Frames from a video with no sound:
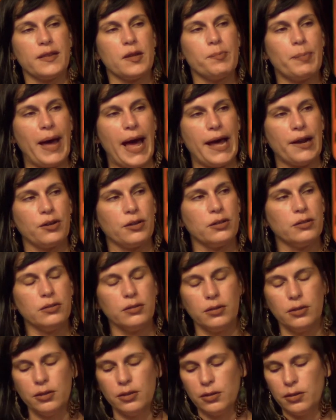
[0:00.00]
the battle,
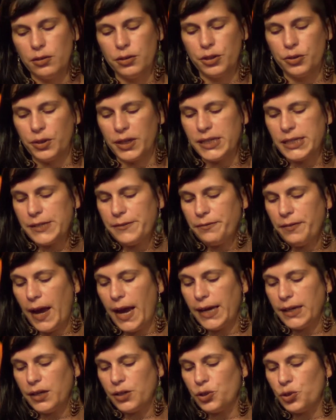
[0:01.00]
you need to
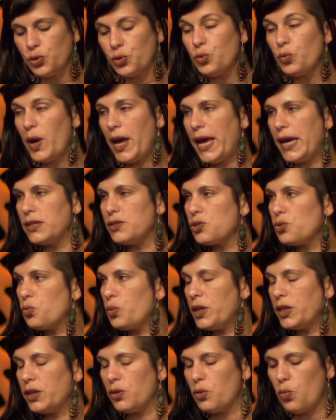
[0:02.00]
find a new way to
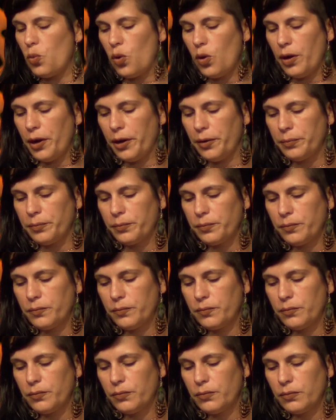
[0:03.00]
win the war."
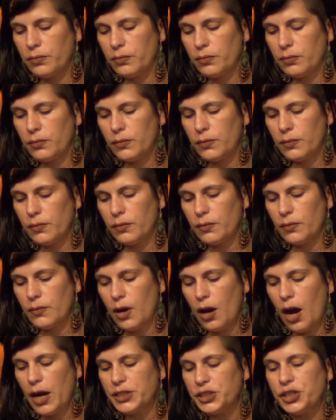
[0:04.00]

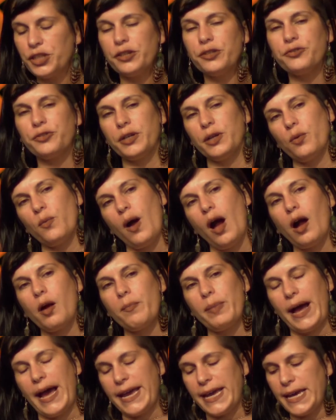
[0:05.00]
Our children walk
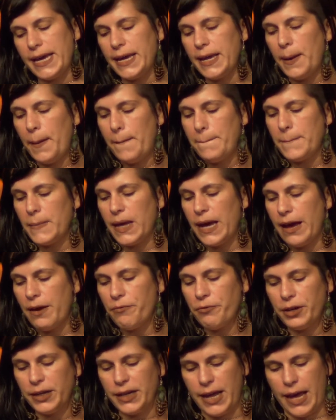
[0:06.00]
by it
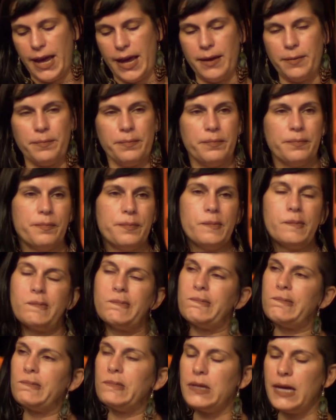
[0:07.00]
every day
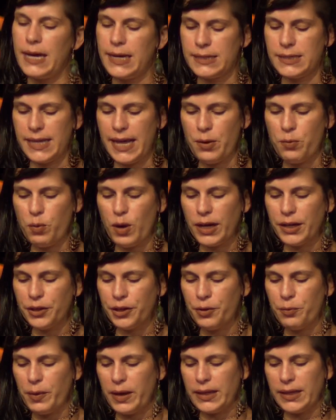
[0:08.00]
as they
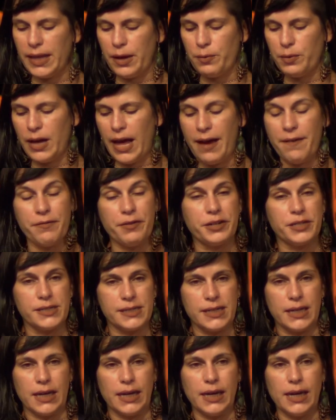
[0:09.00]
wonder when they will ever
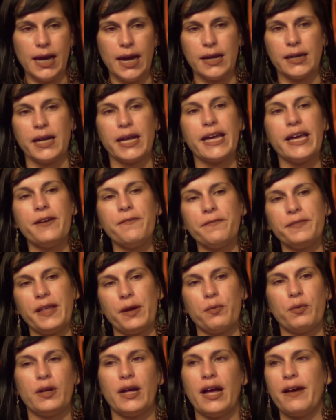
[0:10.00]
see and if
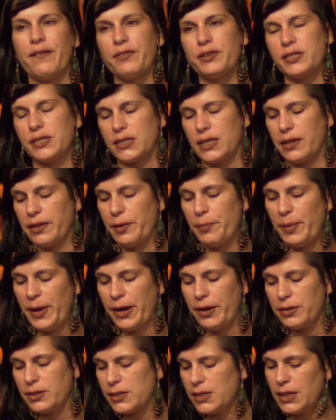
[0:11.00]
they will ever see their
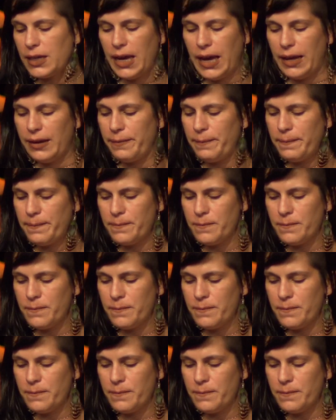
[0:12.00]
parents again.